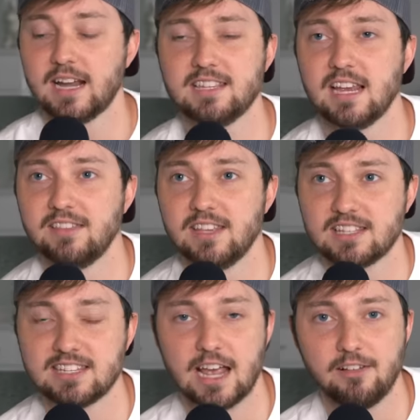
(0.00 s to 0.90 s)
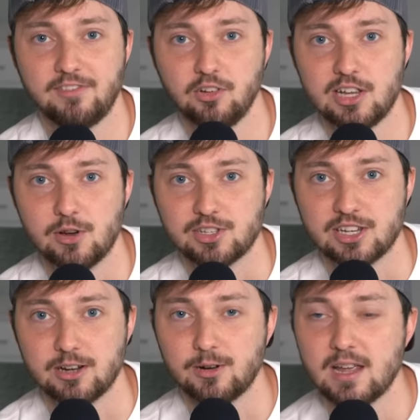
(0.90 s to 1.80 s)
Like I said, this is El
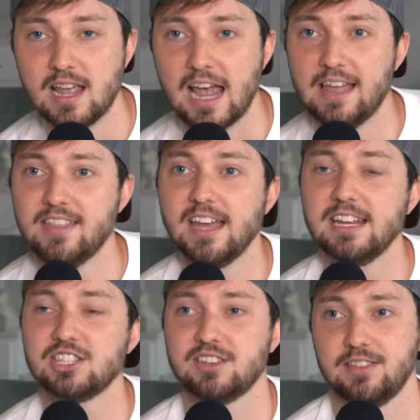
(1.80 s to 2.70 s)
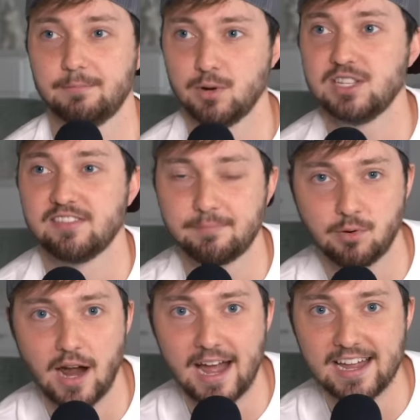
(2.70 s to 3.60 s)
Furioso, and then it's the Prince of
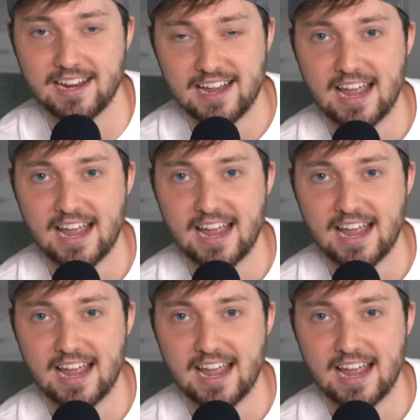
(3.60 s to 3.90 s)
Pride,